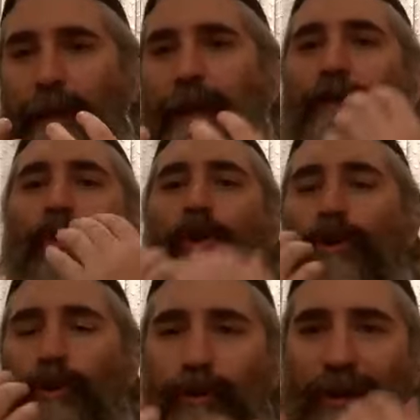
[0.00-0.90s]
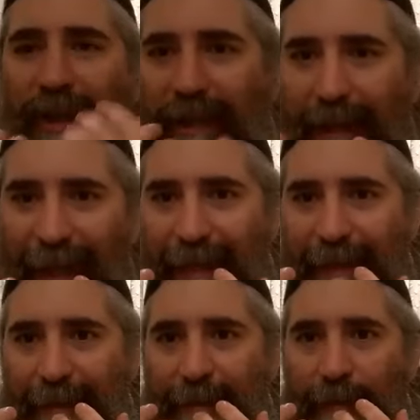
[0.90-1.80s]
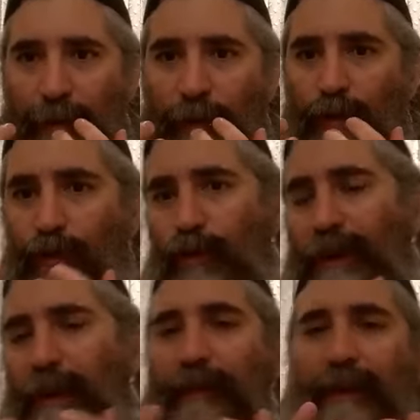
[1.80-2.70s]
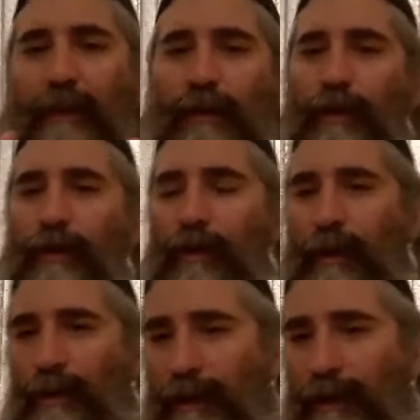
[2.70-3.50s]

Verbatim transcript: in order to connect to the, the, the,